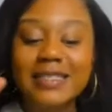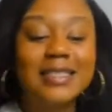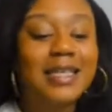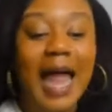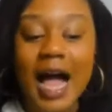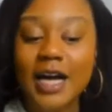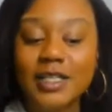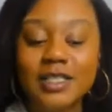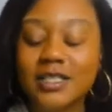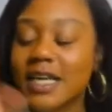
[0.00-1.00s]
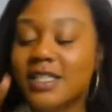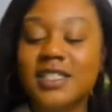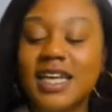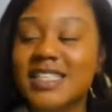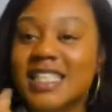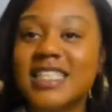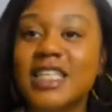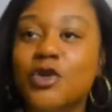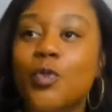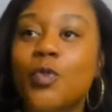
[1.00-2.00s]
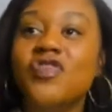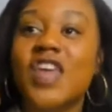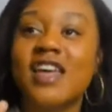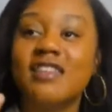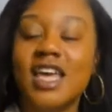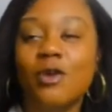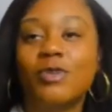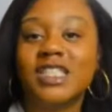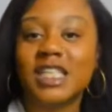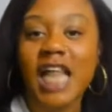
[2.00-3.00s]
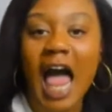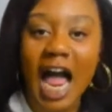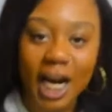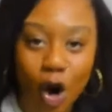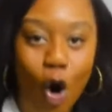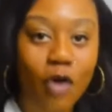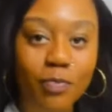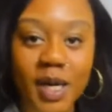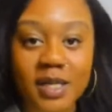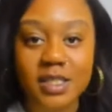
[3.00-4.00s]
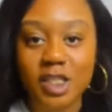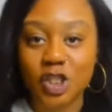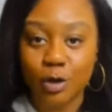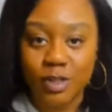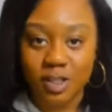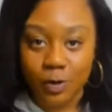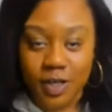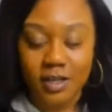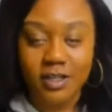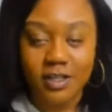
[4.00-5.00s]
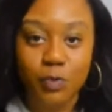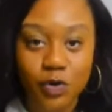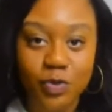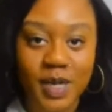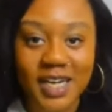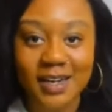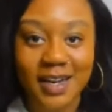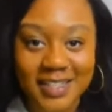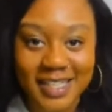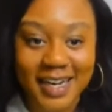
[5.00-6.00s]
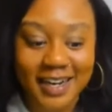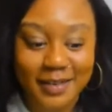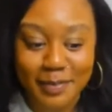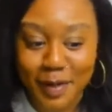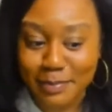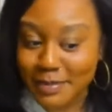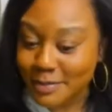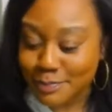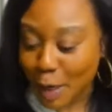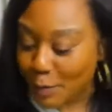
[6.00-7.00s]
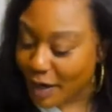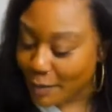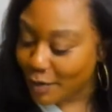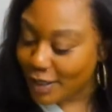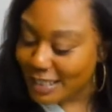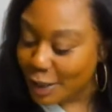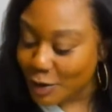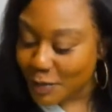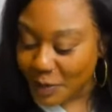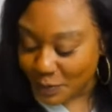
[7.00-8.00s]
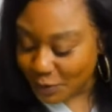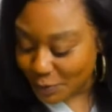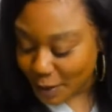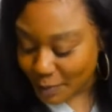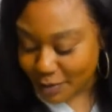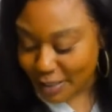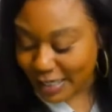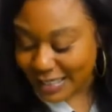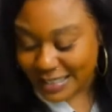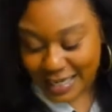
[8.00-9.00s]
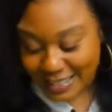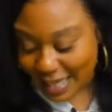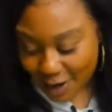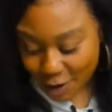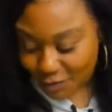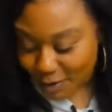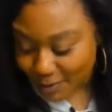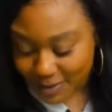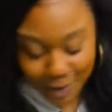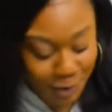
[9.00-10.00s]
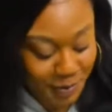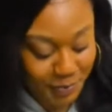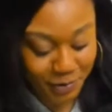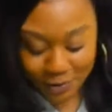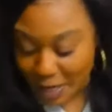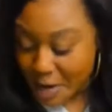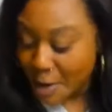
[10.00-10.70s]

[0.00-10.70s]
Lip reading: slides, it doesn't, you would think that it would slide off because it's so silky and smooth, but it doesn't. Barbara, tell the people, Barbara. It does not slide off, Barbara, tell the people.